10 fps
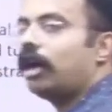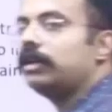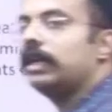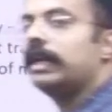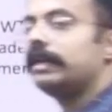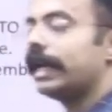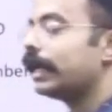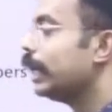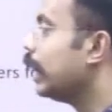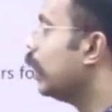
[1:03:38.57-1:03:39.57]
on
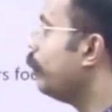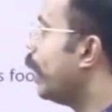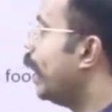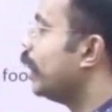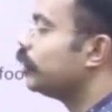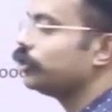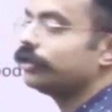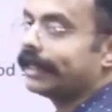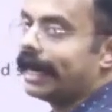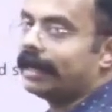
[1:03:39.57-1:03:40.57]
technical barriers
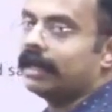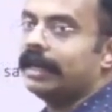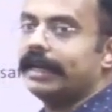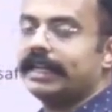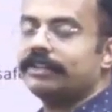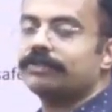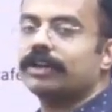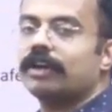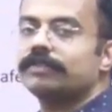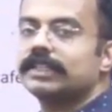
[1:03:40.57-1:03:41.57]
to trade. It is
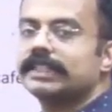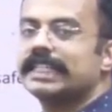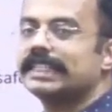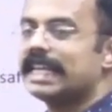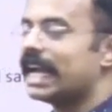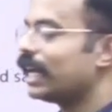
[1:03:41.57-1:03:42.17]
one of the 60